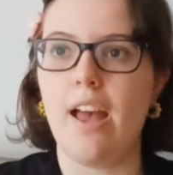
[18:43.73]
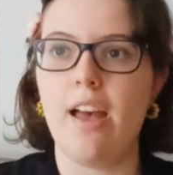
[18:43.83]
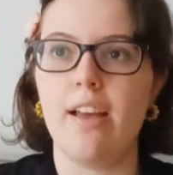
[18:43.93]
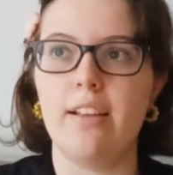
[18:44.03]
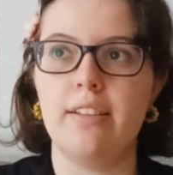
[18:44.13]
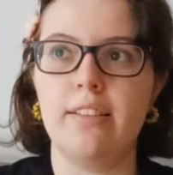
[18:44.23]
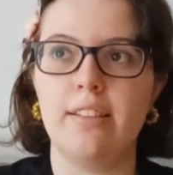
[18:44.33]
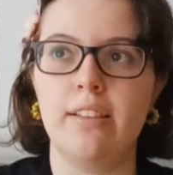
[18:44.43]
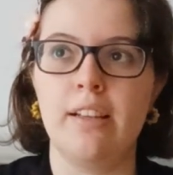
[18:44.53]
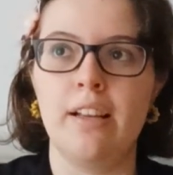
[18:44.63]

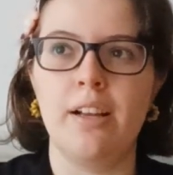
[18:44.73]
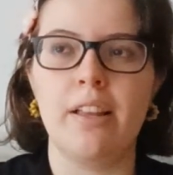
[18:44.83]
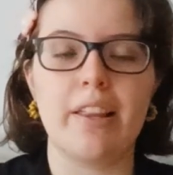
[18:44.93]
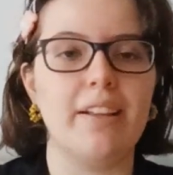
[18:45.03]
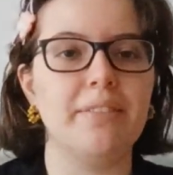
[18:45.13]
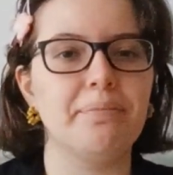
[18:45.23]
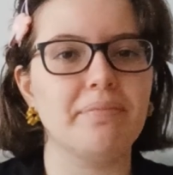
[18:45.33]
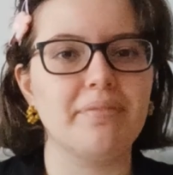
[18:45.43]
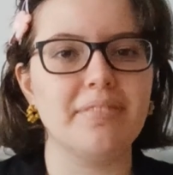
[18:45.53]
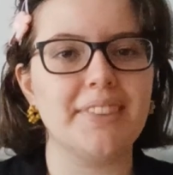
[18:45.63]
And
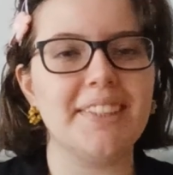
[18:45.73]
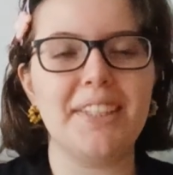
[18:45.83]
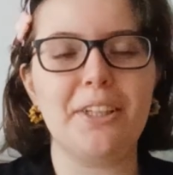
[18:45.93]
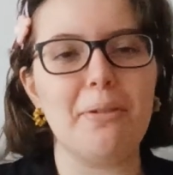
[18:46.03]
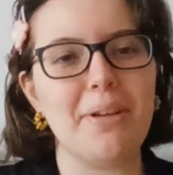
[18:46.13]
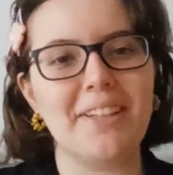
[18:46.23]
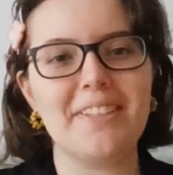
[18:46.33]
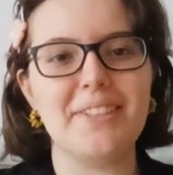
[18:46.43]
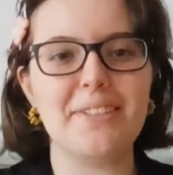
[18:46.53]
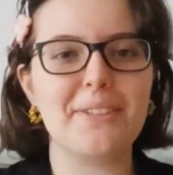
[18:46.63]
the comic
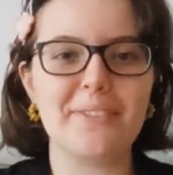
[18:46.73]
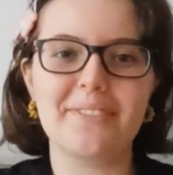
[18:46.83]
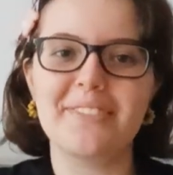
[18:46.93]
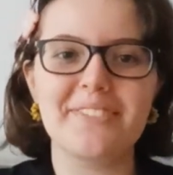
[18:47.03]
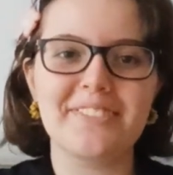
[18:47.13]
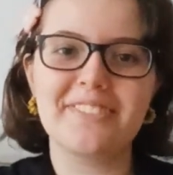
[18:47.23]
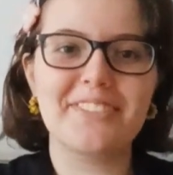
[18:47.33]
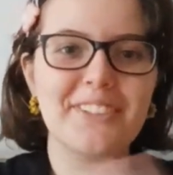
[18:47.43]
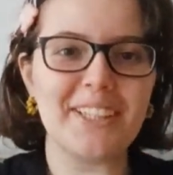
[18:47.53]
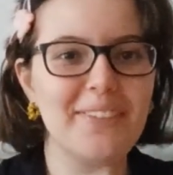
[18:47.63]
is just
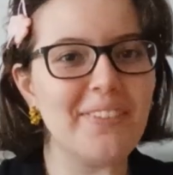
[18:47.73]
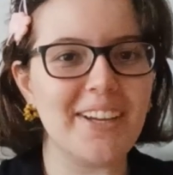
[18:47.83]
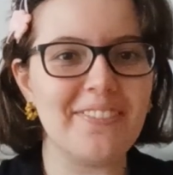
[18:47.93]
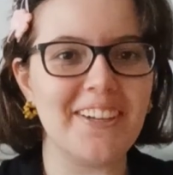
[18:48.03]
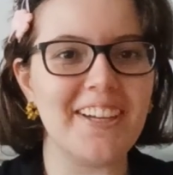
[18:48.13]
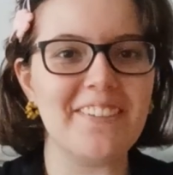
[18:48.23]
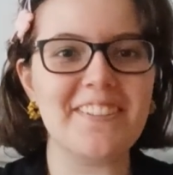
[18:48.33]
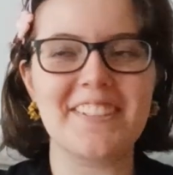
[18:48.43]
fully my vibe.